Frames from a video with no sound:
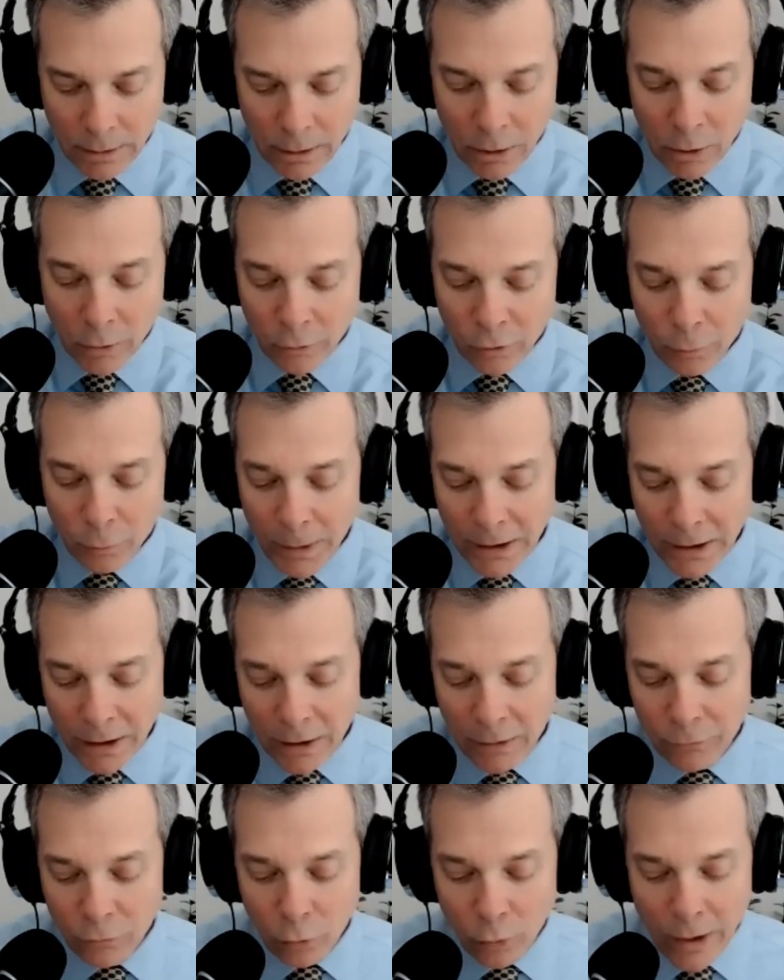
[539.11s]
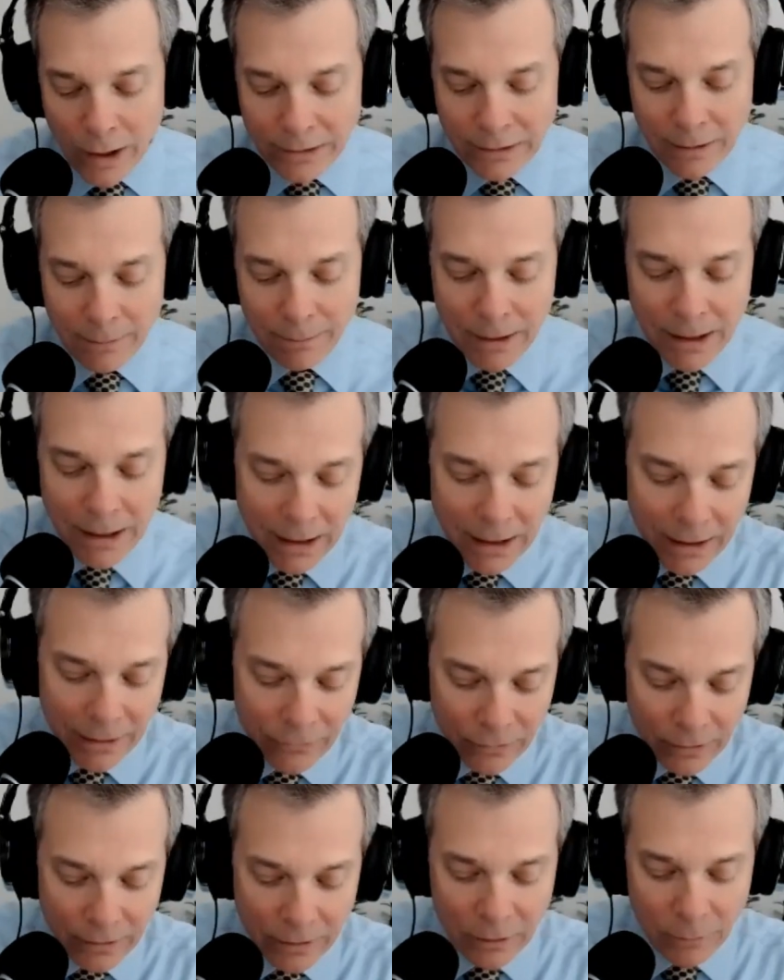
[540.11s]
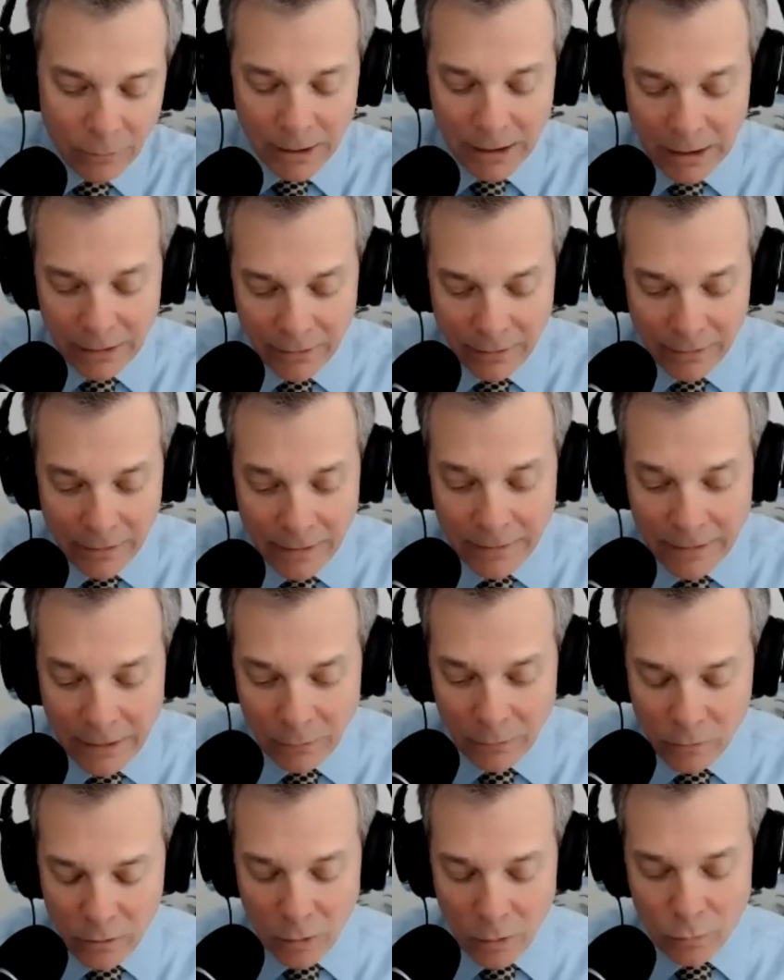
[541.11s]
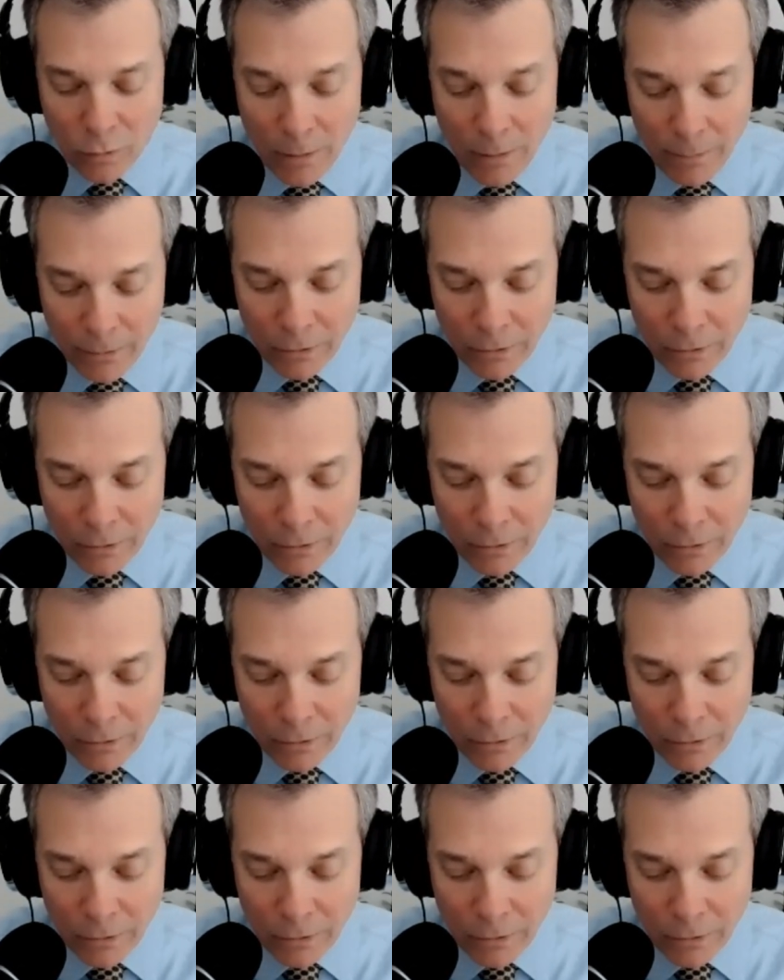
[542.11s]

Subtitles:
And speaking of directing meetings and committees, as I said, number